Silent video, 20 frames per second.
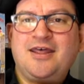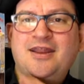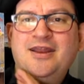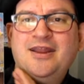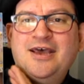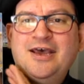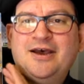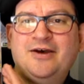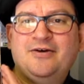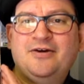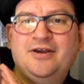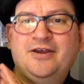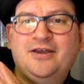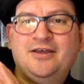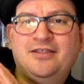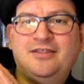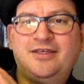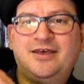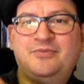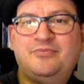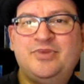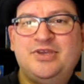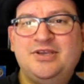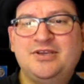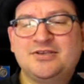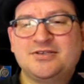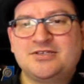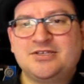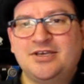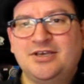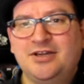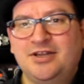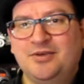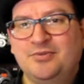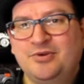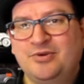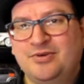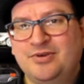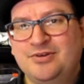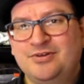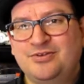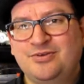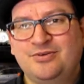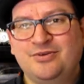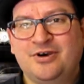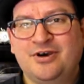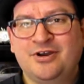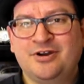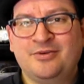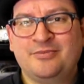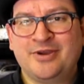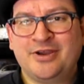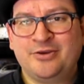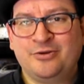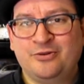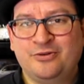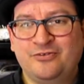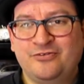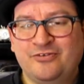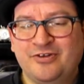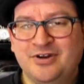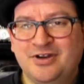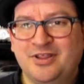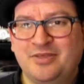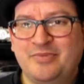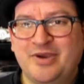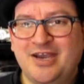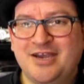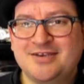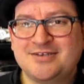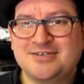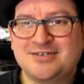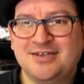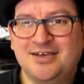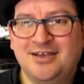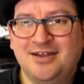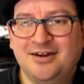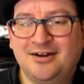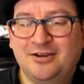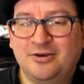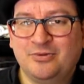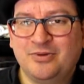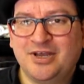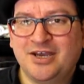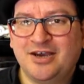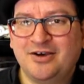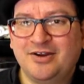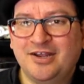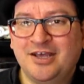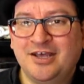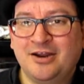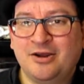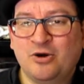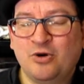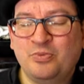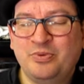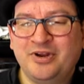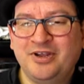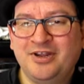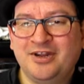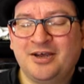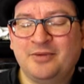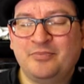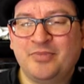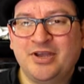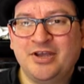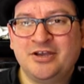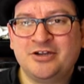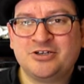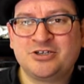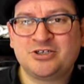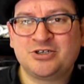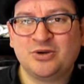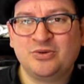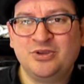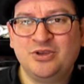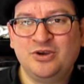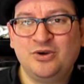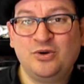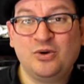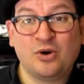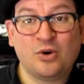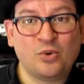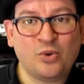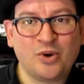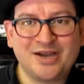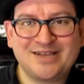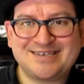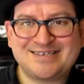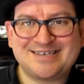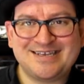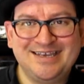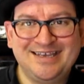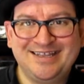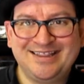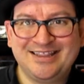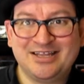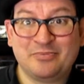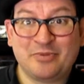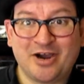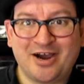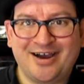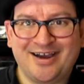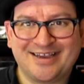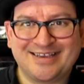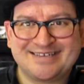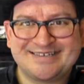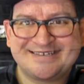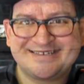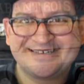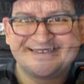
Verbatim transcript: Now, that being said, I'm going to honor my old friend of the past and go down and open it up and show you what's in the box.